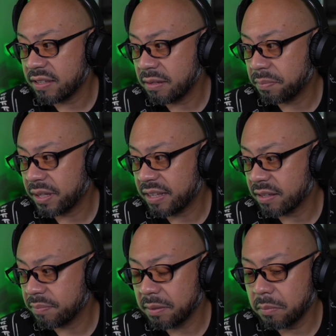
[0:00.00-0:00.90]
does he play
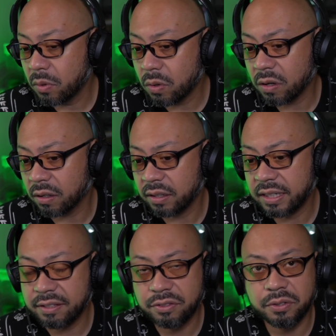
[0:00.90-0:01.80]
something more
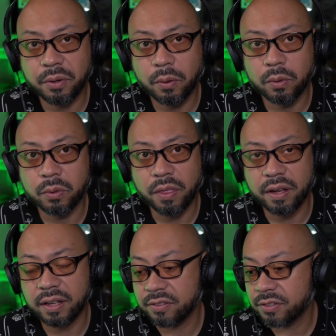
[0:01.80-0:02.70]
into the whole
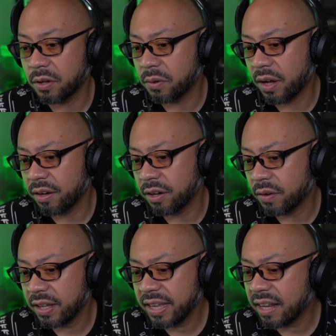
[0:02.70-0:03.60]
thing? So I don't
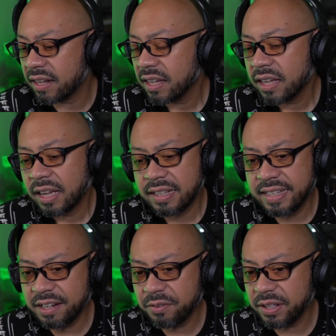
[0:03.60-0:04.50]
know. Again,
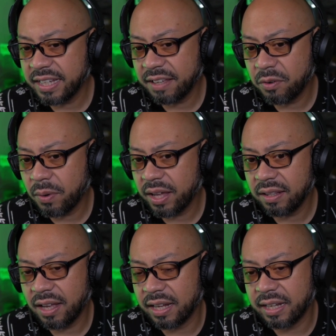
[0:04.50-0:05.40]
didn't really give away
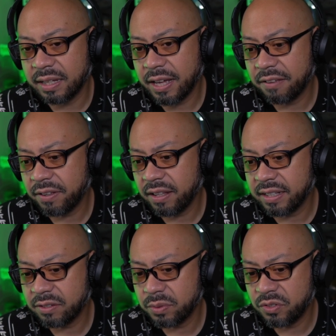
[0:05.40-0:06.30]
a lot. I felt
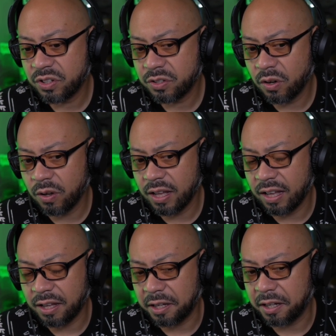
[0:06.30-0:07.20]
like this was just
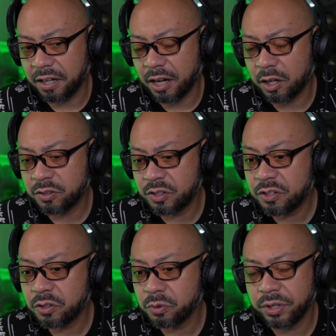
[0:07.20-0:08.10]
a
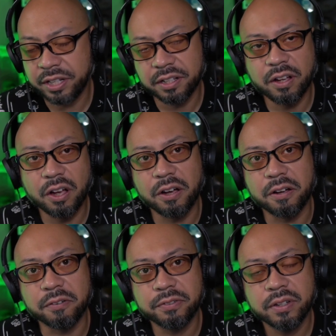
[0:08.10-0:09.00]
sizzle reel
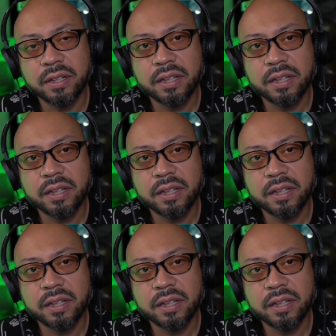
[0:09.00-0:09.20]
of